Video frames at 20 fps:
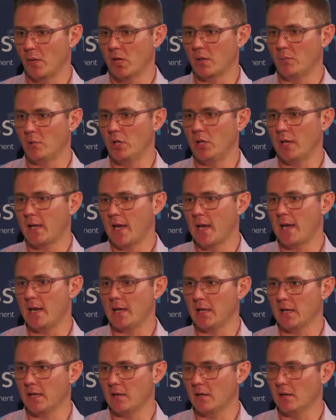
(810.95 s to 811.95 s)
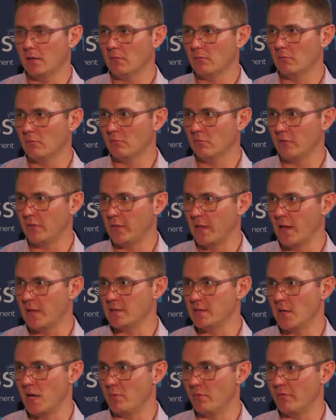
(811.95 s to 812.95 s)
communicating it with the
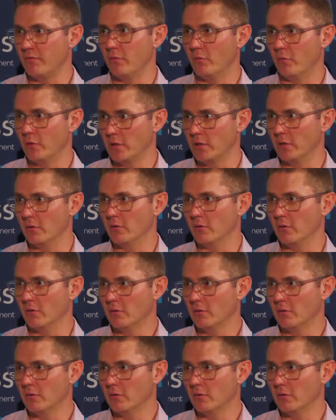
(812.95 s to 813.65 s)
ATO before you're